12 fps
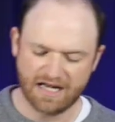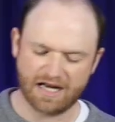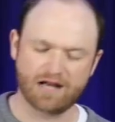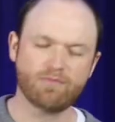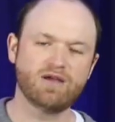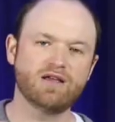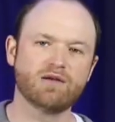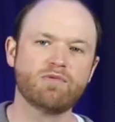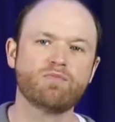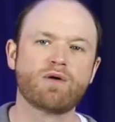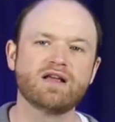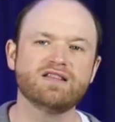Now let me
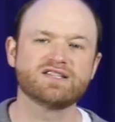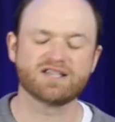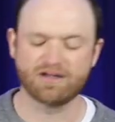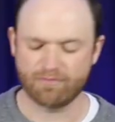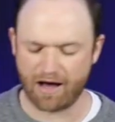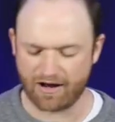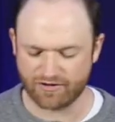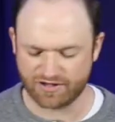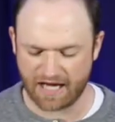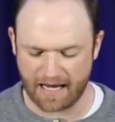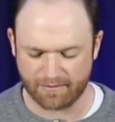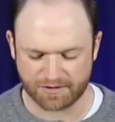bring this into modern
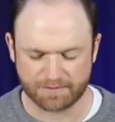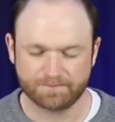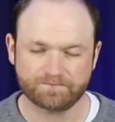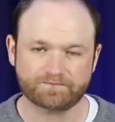times.